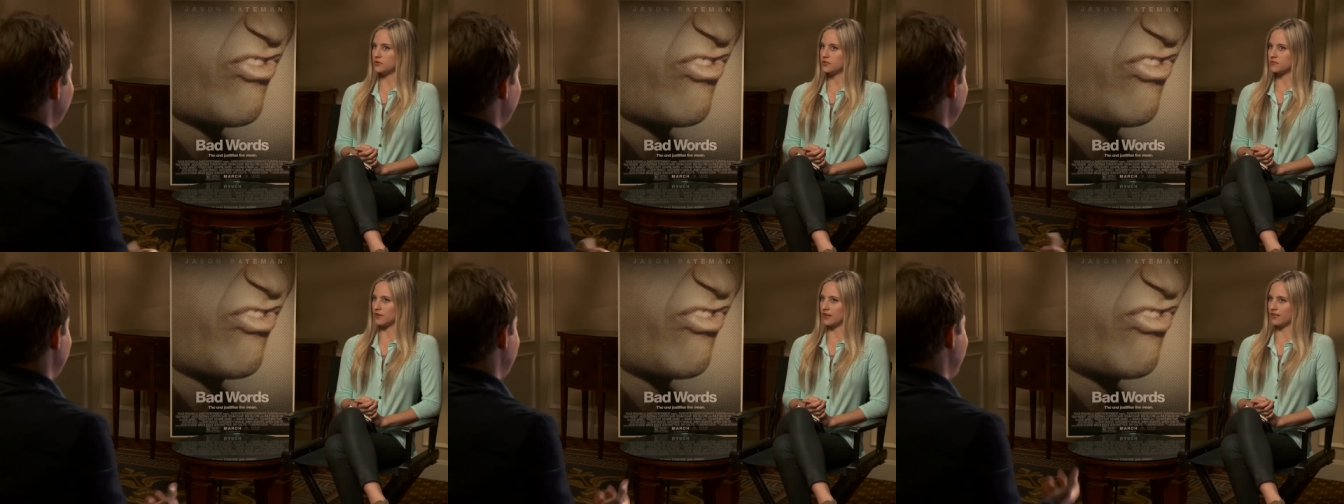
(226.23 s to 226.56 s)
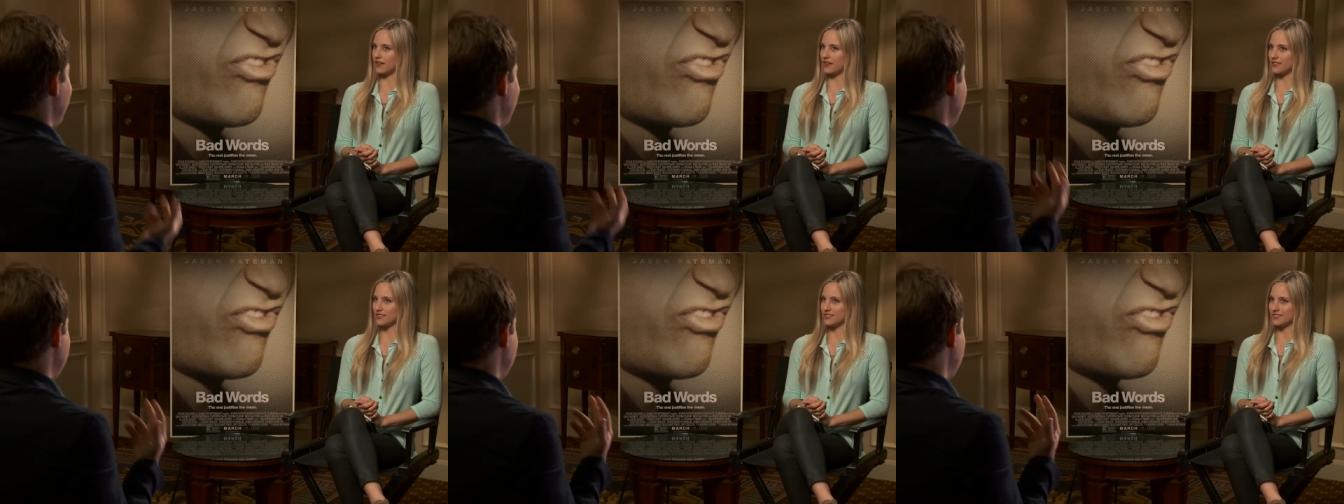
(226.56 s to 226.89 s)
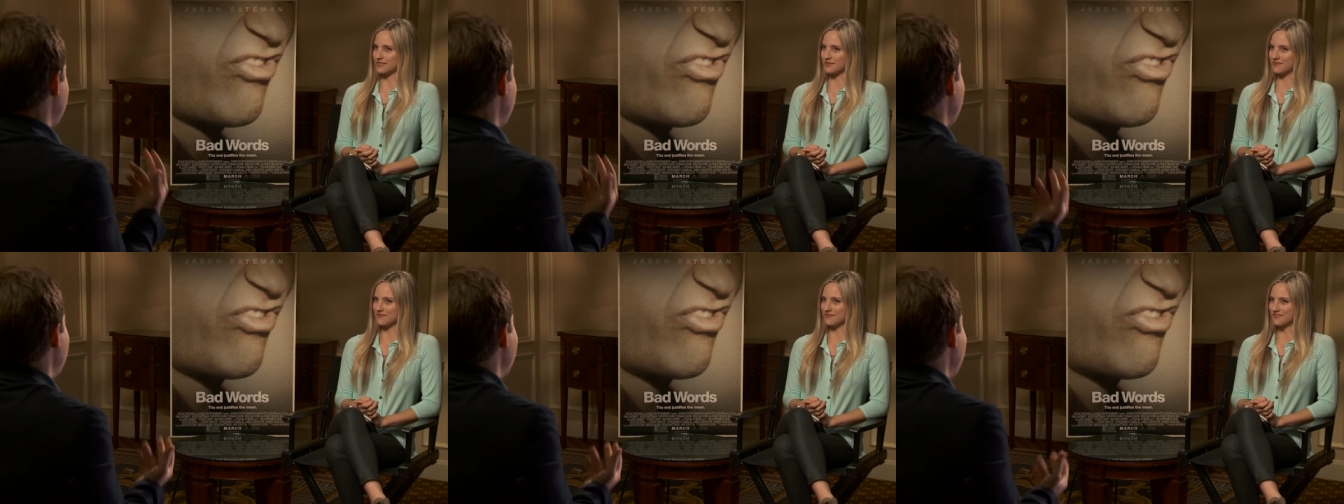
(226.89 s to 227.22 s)
I don't know.
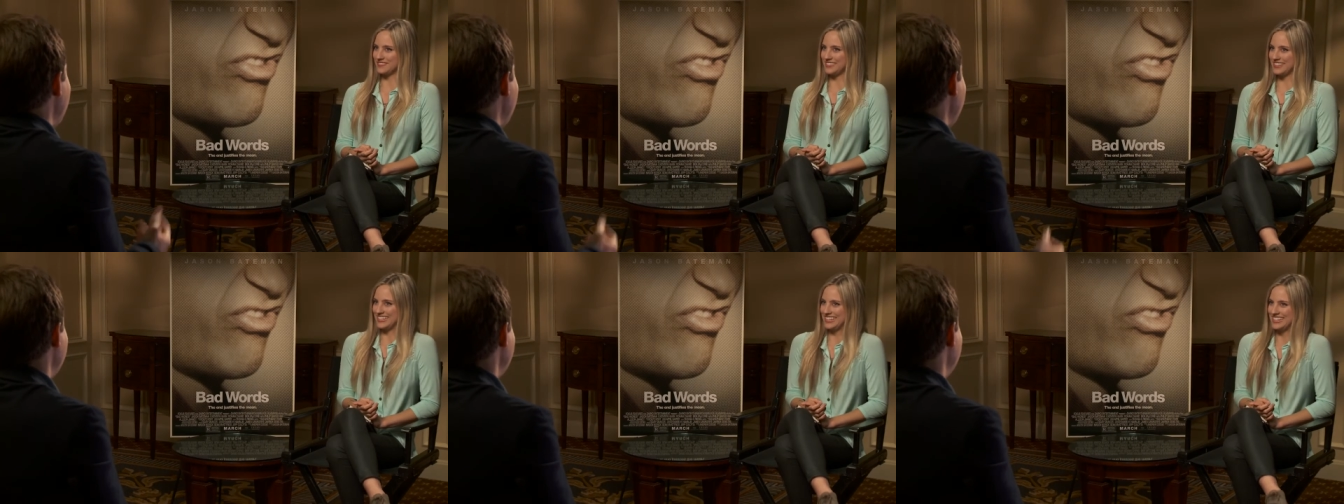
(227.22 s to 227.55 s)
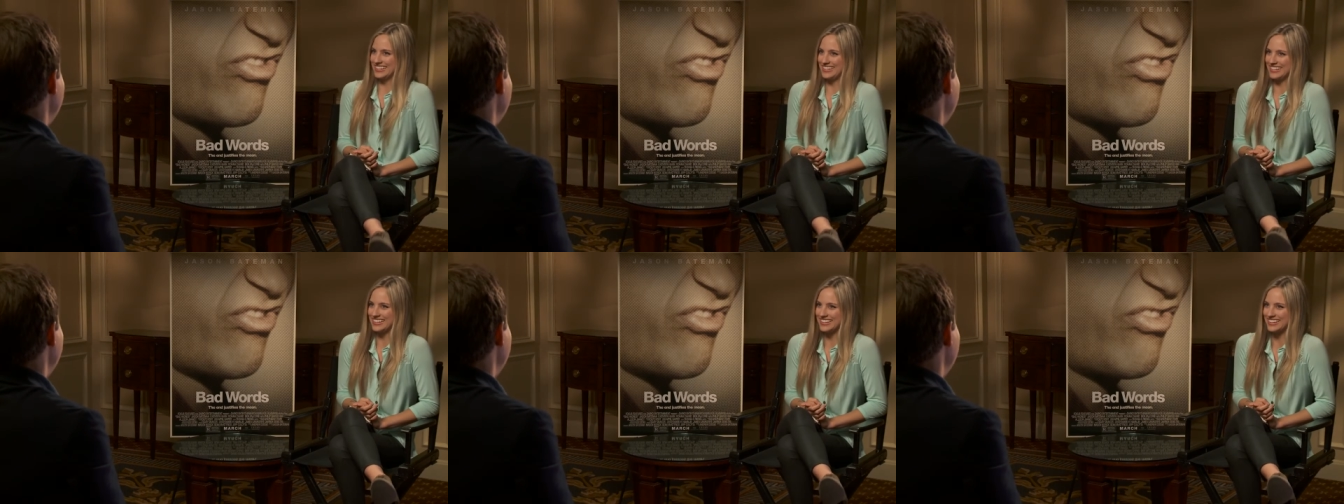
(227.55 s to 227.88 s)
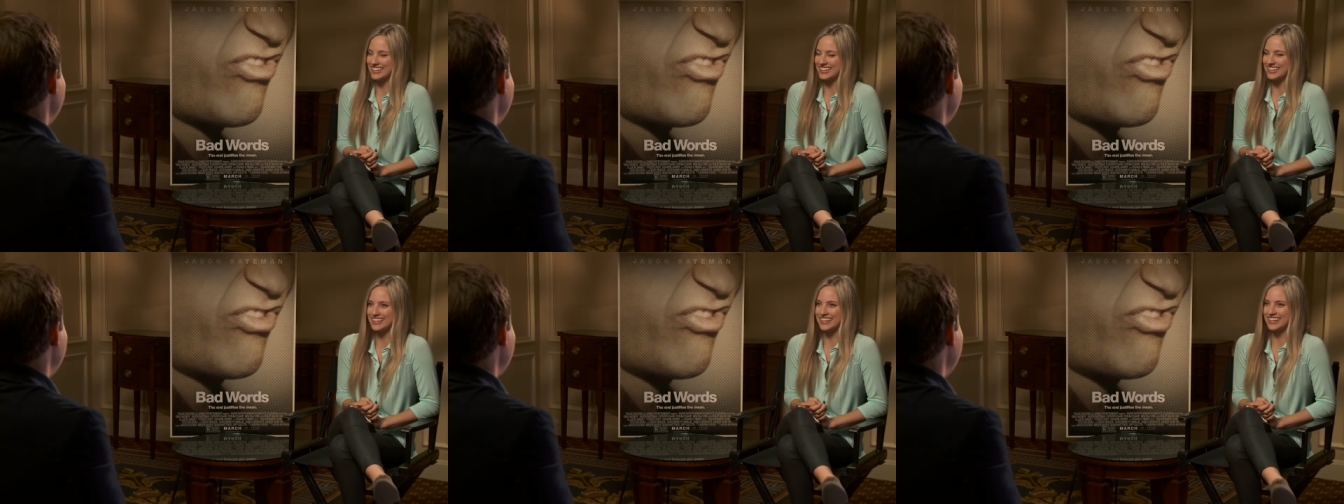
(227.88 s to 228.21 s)
I, I,
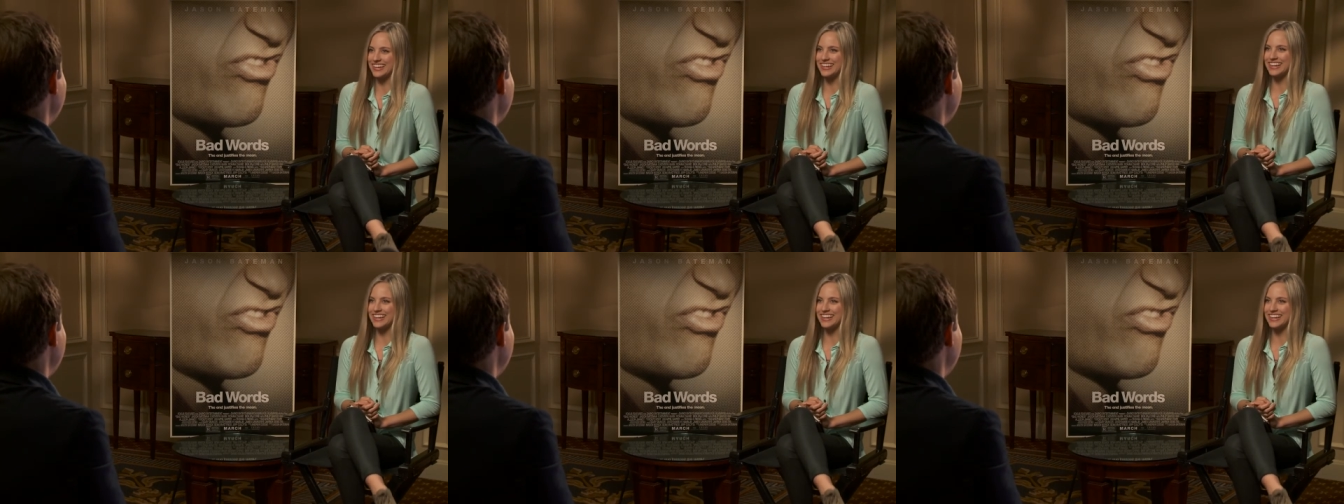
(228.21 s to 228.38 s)
I, I,